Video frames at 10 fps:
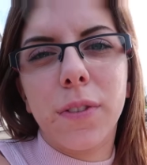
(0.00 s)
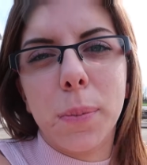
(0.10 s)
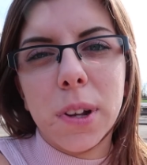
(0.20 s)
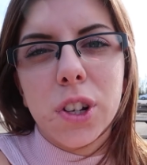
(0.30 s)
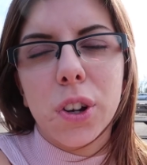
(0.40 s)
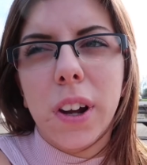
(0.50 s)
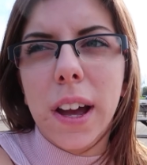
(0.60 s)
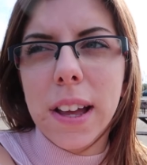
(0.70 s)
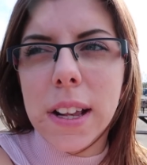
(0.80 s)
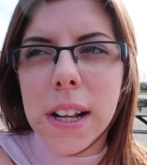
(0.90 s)
for much
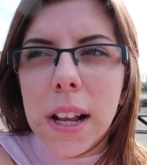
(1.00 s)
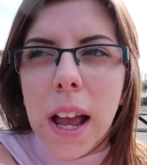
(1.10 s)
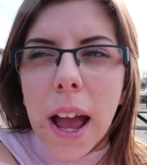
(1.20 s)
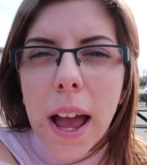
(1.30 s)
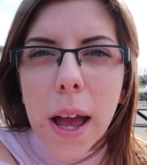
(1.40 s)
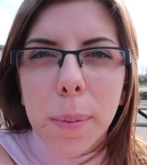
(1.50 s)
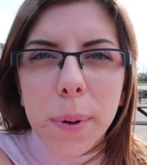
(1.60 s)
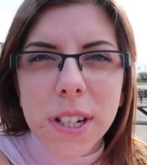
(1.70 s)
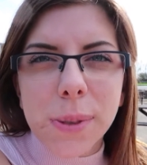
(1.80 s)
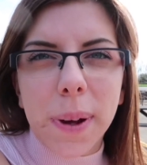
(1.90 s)
longer, but
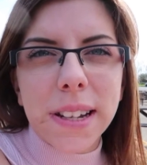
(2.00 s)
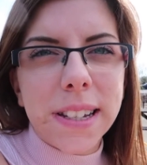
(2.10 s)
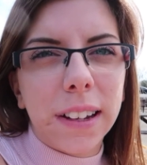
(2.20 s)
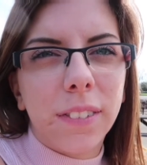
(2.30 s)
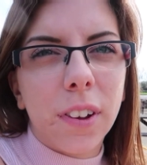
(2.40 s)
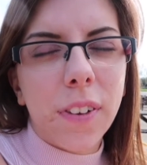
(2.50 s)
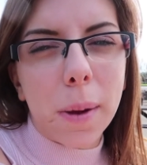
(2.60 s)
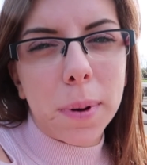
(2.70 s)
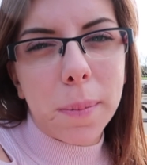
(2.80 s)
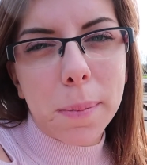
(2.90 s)
we're just waiting for
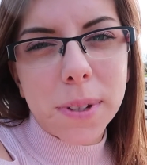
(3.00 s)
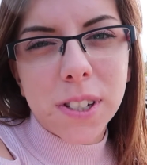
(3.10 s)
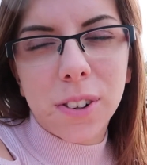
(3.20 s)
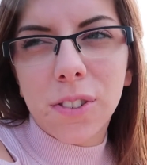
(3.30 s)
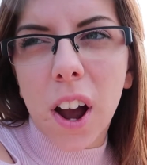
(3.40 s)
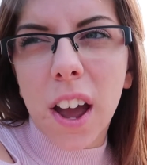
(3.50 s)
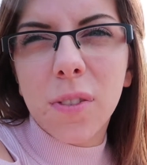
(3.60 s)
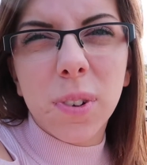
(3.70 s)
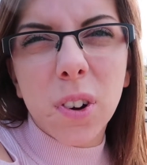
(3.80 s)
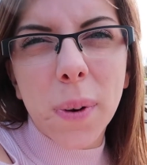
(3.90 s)
family members to
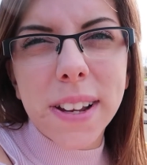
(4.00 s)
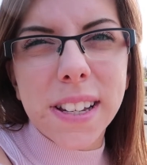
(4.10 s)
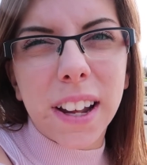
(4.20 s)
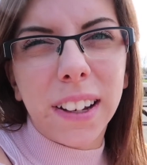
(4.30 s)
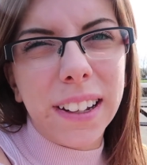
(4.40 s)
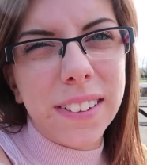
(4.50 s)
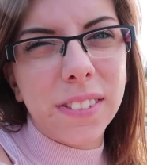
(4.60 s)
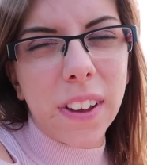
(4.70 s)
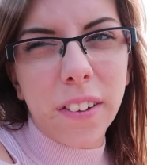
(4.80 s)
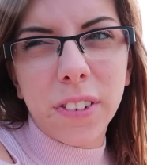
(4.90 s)
arrive. We're always early
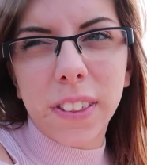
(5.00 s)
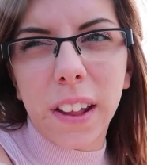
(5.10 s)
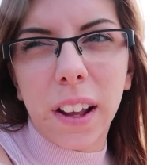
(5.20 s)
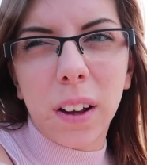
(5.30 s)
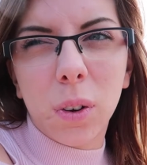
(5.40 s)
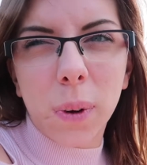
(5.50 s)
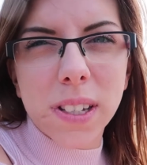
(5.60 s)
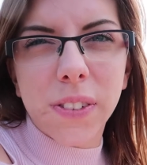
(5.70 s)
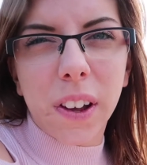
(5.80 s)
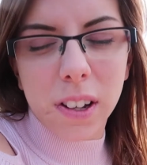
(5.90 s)
for everything,
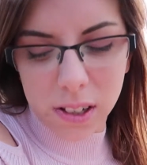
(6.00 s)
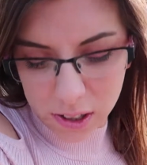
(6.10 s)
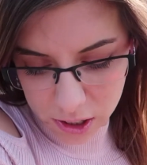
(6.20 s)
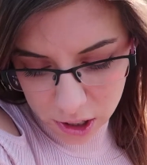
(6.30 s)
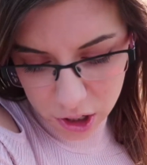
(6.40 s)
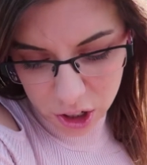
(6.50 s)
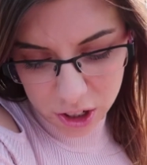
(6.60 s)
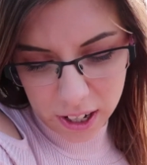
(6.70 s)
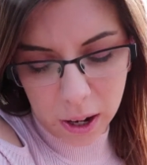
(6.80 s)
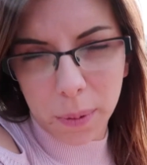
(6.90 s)
always first. It's
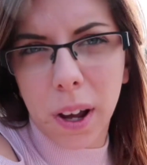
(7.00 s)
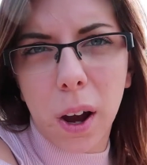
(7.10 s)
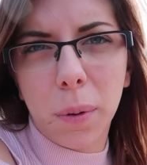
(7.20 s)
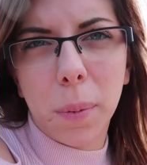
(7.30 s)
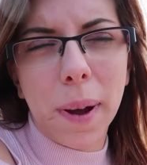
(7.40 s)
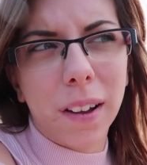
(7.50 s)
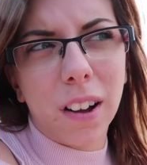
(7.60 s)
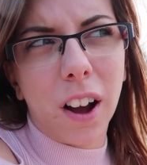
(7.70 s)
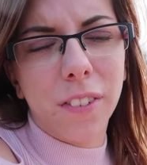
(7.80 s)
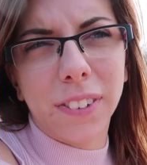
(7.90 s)
just how we are. We're about
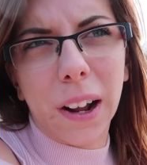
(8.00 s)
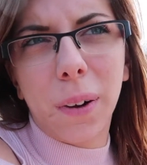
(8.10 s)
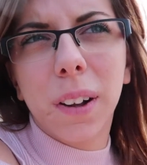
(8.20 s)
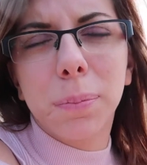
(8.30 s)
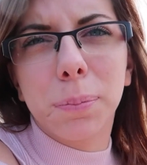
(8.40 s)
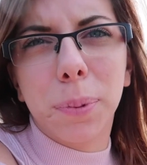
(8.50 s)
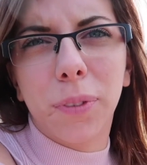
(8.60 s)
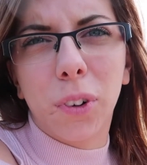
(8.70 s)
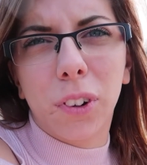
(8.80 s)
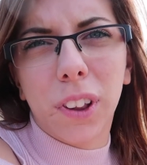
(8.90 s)
half an hour
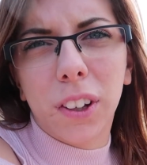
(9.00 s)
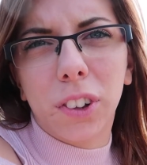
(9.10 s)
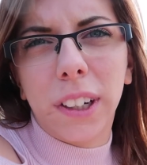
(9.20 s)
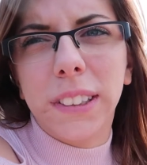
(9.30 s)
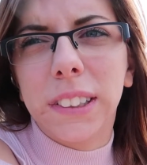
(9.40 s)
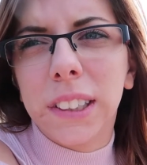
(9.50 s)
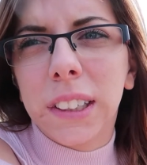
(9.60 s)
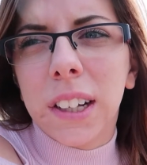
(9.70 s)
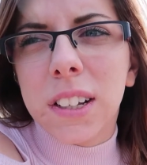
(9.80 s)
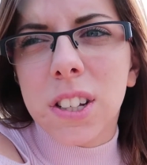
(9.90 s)
before the agreed
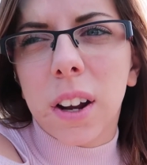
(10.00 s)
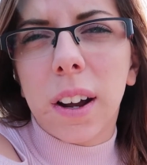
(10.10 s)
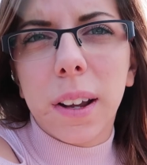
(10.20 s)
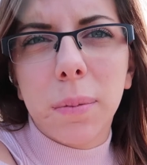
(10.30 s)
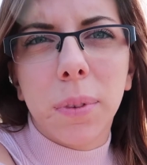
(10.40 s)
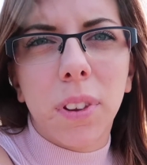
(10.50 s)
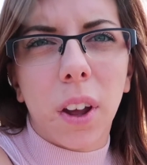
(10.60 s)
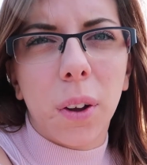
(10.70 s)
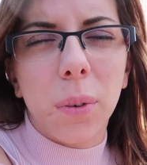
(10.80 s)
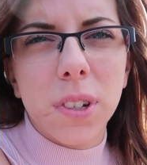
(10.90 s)
time,
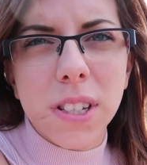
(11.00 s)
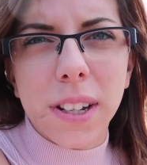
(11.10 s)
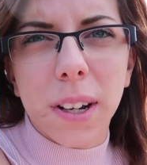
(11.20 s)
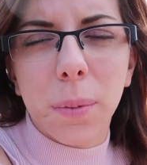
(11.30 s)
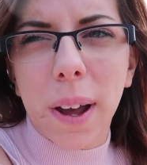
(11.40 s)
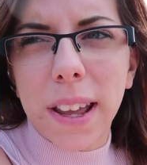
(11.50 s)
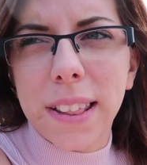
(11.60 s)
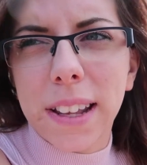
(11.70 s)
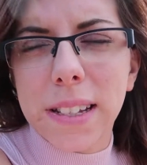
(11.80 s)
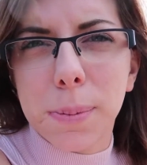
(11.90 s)
so we're just going to wait.
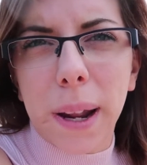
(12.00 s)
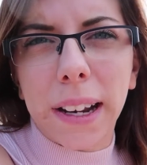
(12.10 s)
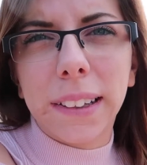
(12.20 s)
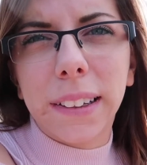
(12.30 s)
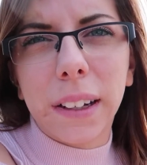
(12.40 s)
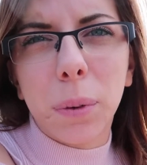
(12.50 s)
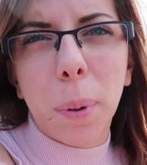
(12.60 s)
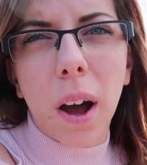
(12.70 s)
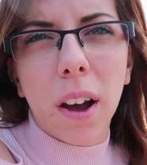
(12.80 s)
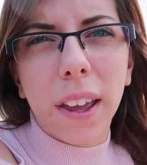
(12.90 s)
The kids are playing in the little
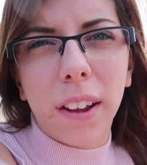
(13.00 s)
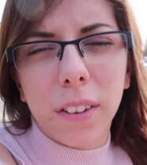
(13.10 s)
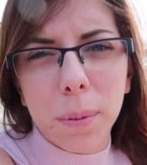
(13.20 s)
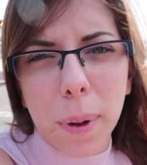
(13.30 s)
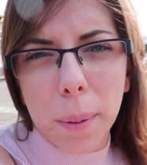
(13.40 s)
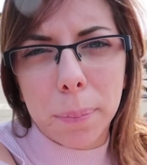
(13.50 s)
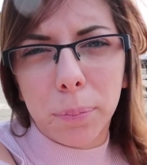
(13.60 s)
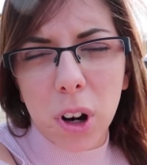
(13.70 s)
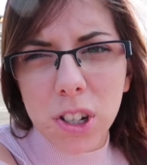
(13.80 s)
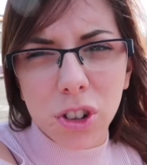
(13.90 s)
park here,
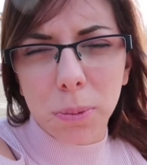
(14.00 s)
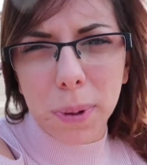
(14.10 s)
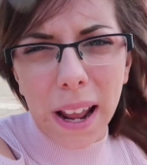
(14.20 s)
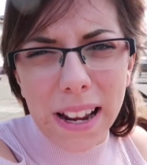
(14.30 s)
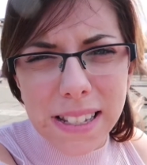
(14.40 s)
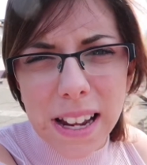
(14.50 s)
and